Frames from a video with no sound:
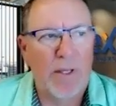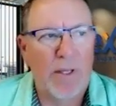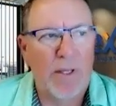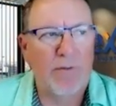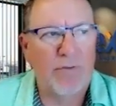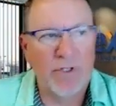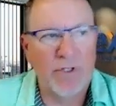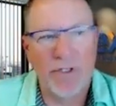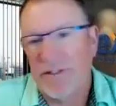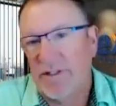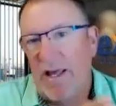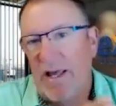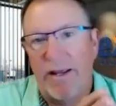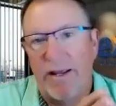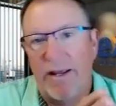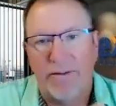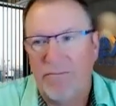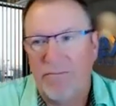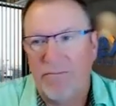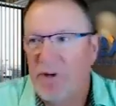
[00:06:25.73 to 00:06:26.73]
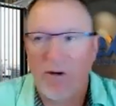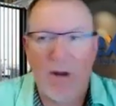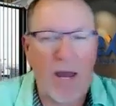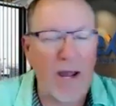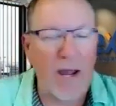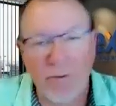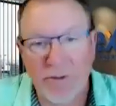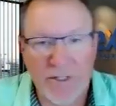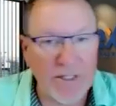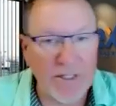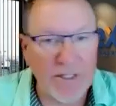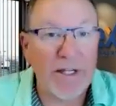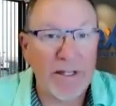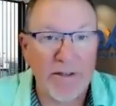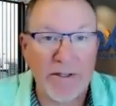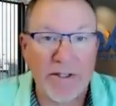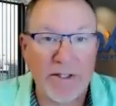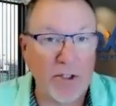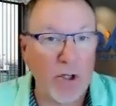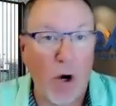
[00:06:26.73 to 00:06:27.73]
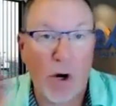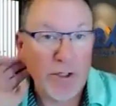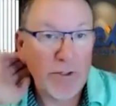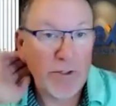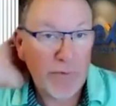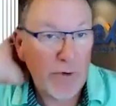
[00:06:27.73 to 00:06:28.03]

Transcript: If she's like, I don't see any of these cars